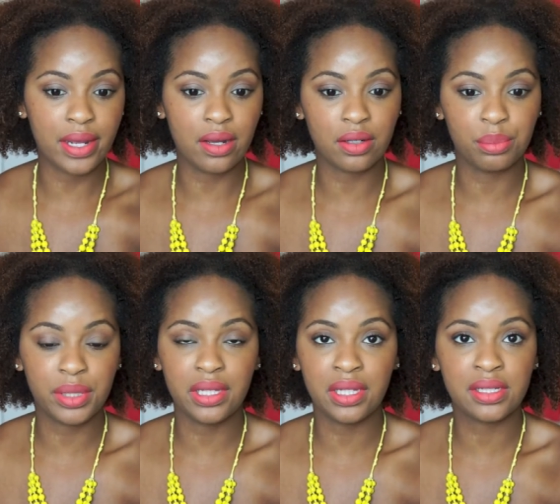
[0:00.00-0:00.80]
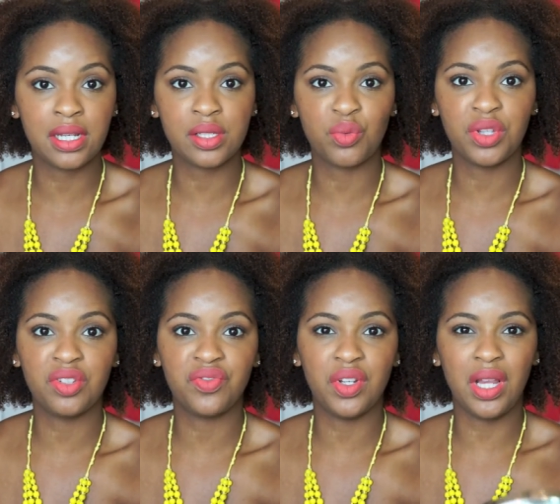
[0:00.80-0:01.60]
down completely. It doesn't
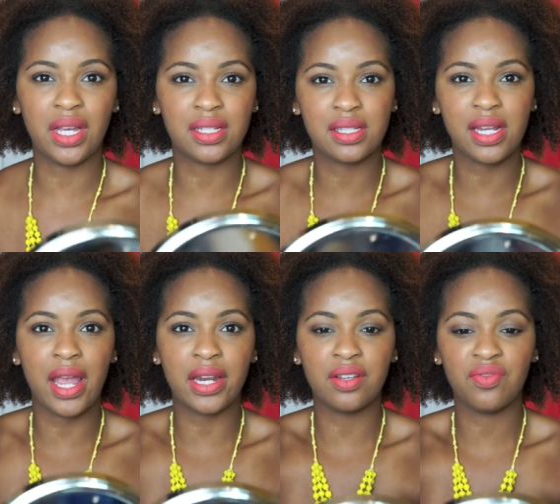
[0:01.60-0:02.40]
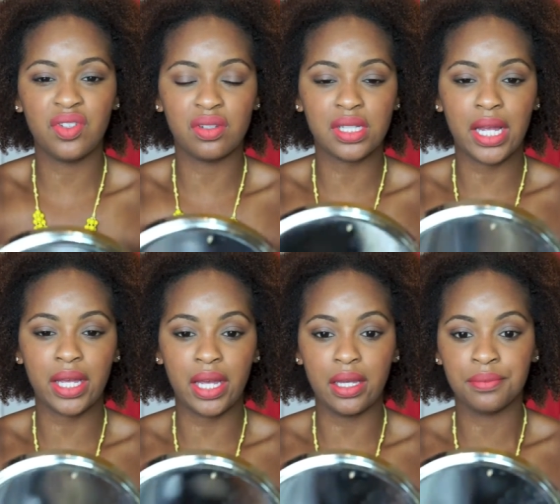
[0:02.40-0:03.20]
really feel like a stain. It feels
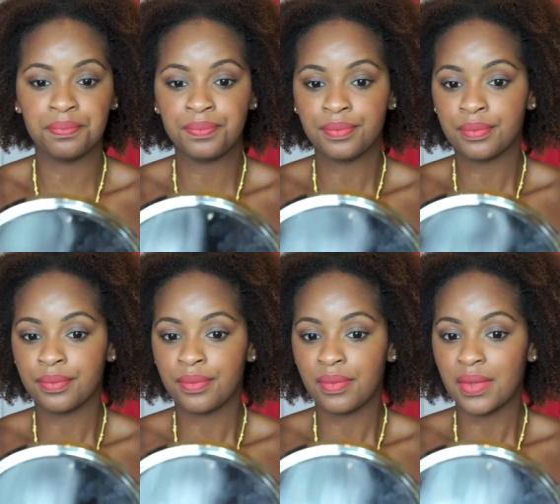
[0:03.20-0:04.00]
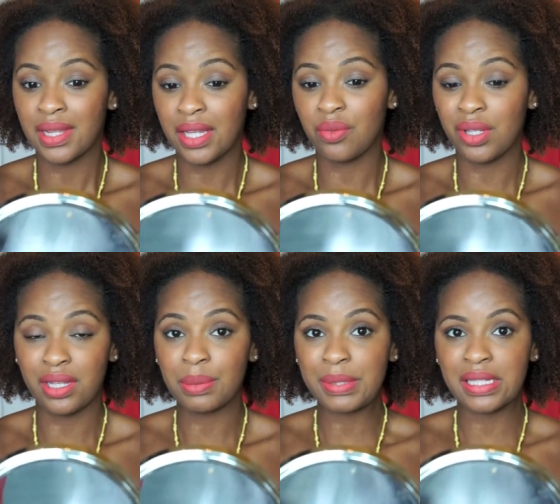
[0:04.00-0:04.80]
like a liquid
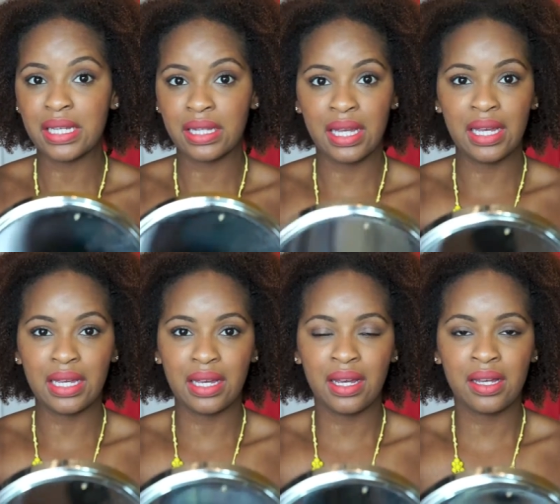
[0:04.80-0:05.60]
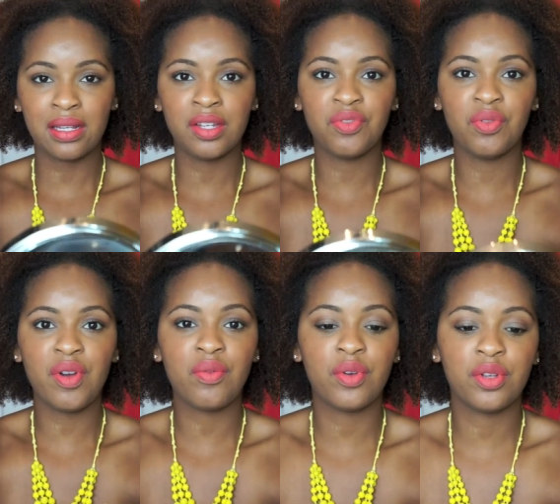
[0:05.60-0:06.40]
lipstick like uh, if you've
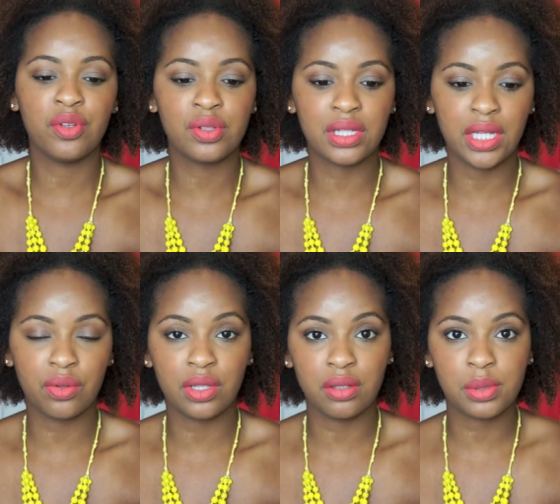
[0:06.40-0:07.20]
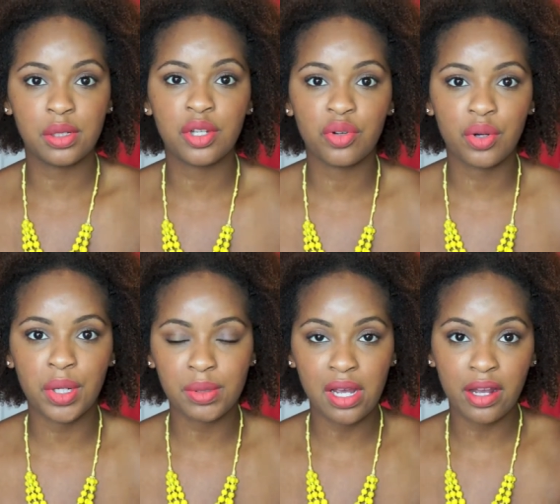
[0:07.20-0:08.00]
ever used liquid lipstick you'll know
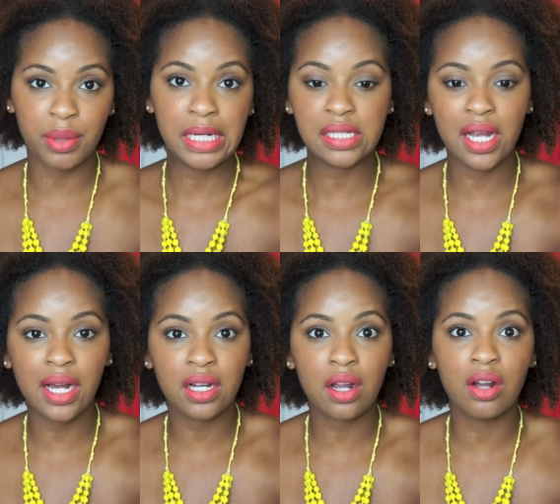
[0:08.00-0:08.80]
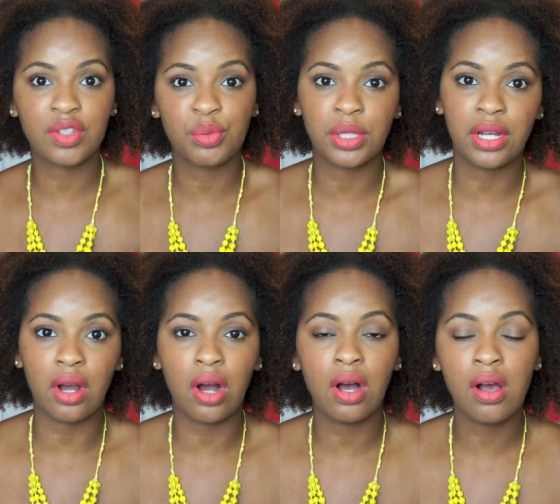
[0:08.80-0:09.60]
what I'm talking about it's not uncomfortable at
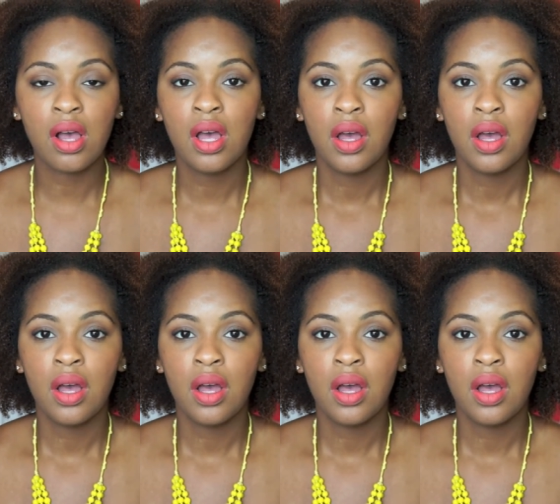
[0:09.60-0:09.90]
all